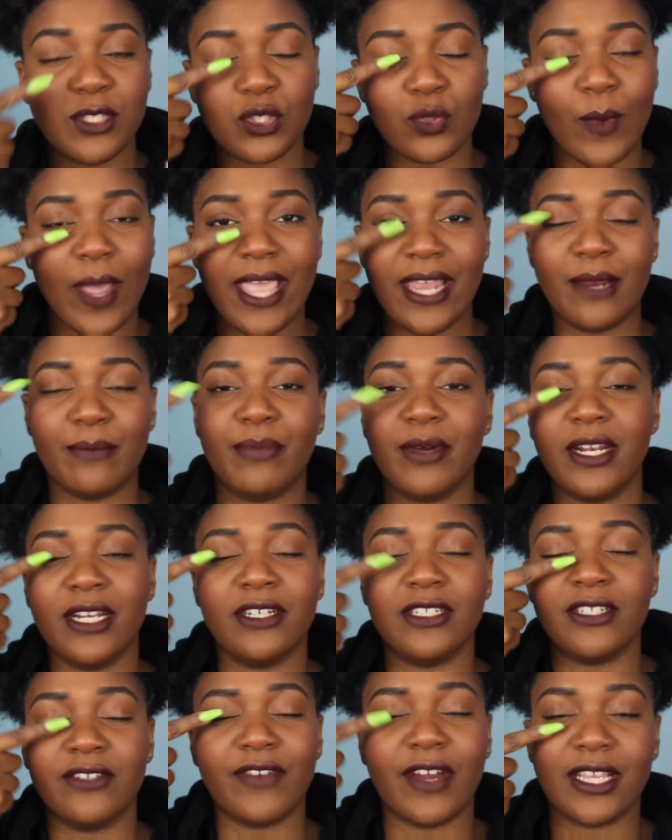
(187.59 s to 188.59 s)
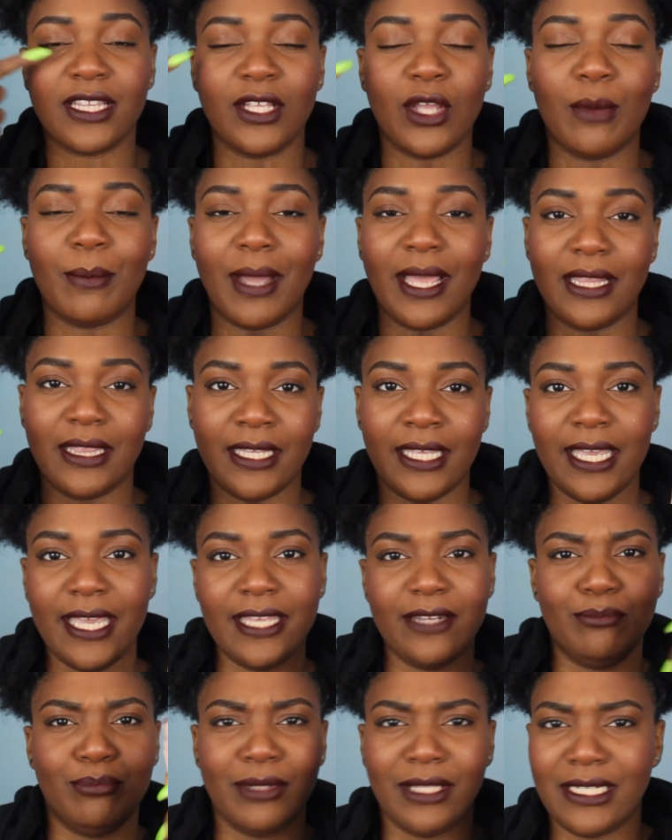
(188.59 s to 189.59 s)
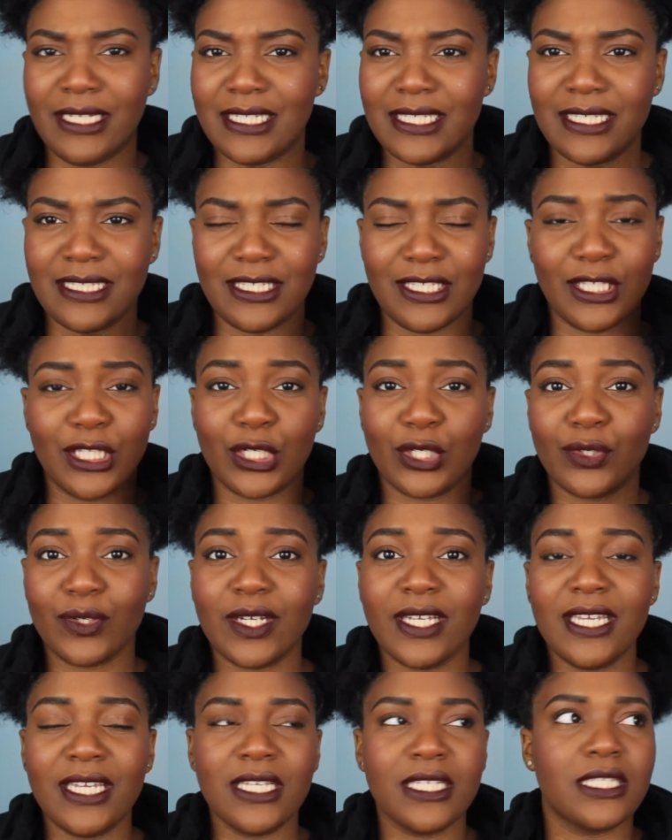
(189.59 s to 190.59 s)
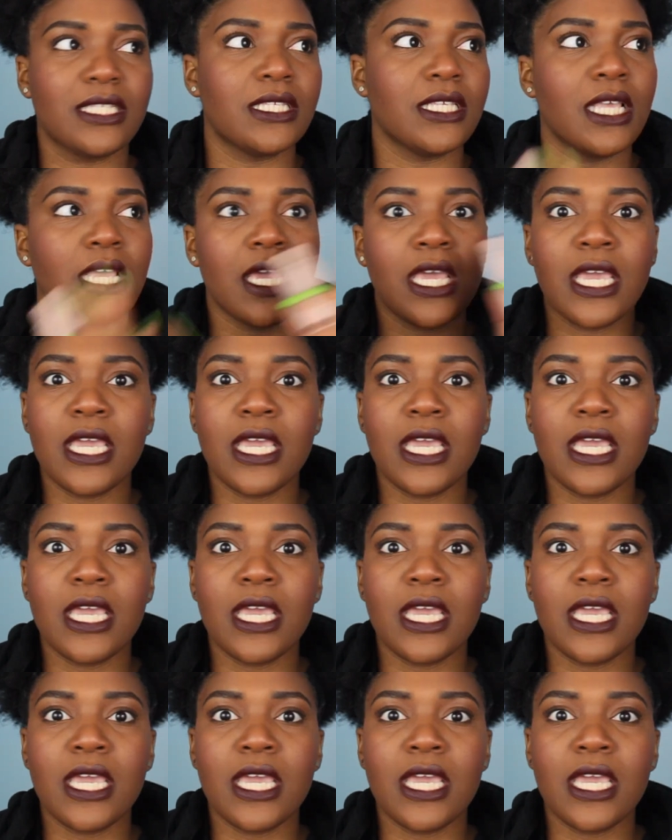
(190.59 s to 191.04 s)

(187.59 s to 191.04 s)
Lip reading: Suede and put it directly on my lid, blend this into the crease.